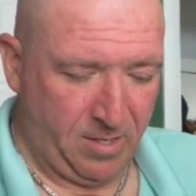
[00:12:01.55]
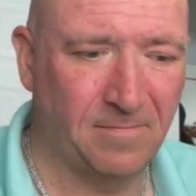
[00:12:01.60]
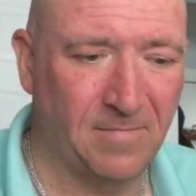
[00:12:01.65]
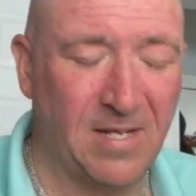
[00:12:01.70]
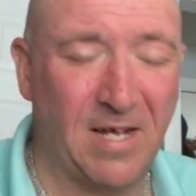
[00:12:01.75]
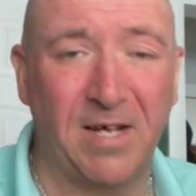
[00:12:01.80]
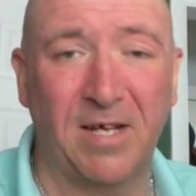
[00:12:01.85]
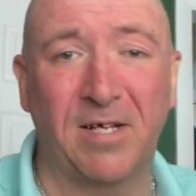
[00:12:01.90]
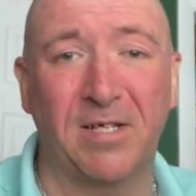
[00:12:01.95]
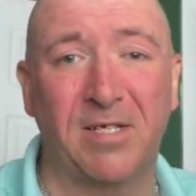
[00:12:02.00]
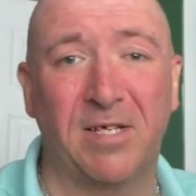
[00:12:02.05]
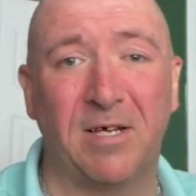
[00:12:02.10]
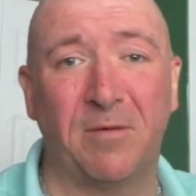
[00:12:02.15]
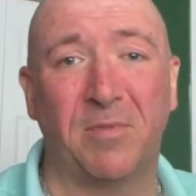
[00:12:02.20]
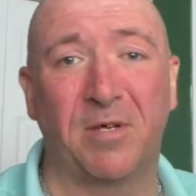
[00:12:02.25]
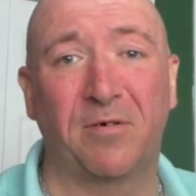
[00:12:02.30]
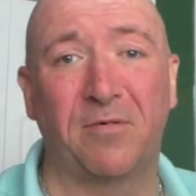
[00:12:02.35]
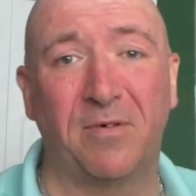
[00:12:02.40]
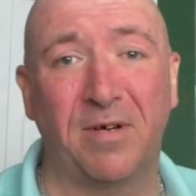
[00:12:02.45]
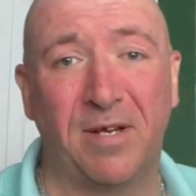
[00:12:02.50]
I guess I'm
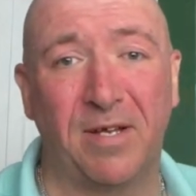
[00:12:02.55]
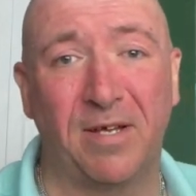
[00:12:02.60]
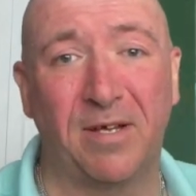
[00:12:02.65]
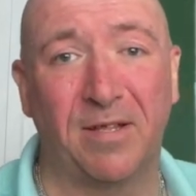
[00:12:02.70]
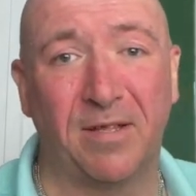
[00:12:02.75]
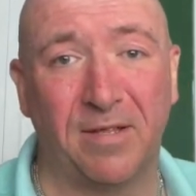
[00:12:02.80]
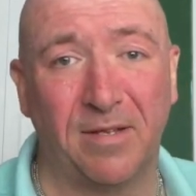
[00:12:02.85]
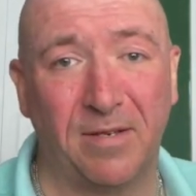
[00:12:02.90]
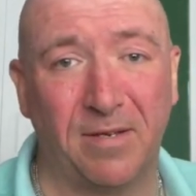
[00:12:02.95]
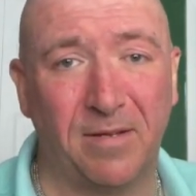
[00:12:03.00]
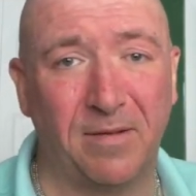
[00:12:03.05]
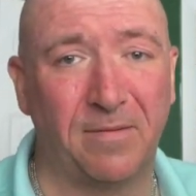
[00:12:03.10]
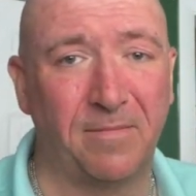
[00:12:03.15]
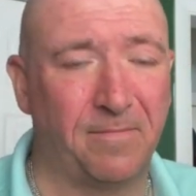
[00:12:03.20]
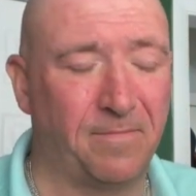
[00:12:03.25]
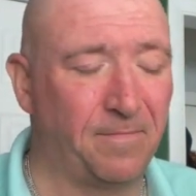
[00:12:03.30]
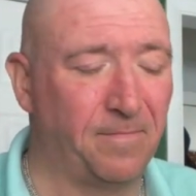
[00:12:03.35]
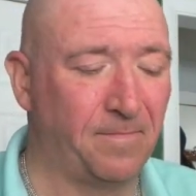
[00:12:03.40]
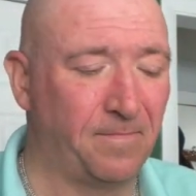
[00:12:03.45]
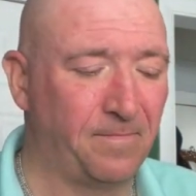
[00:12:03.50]
the Queen of England.
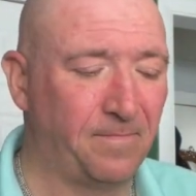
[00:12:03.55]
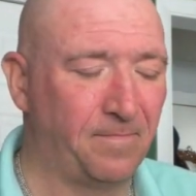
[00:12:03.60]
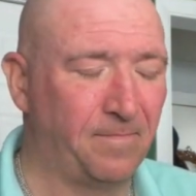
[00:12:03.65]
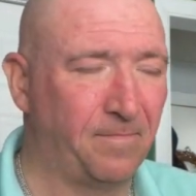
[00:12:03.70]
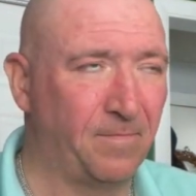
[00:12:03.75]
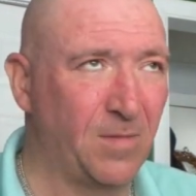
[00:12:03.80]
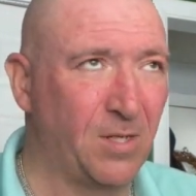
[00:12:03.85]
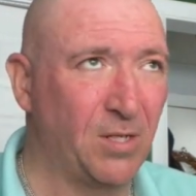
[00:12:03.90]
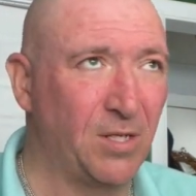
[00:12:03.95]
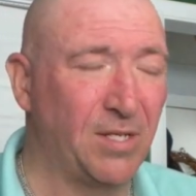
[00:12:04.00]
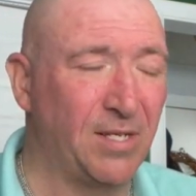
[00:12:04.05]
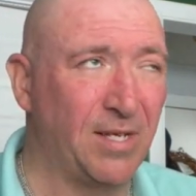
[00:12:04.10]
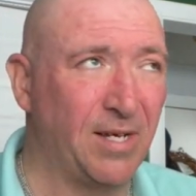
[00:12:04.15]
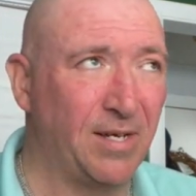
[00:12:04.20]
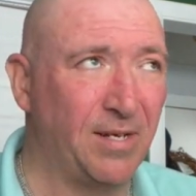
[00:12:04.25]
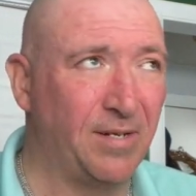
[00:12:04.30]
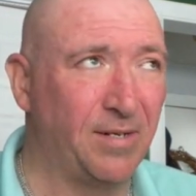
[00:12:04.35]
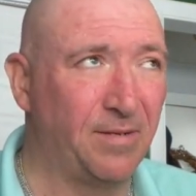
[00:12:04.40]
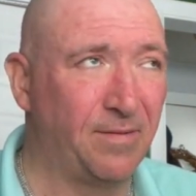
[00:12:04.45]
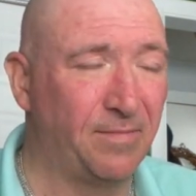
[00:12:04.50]
She's dead.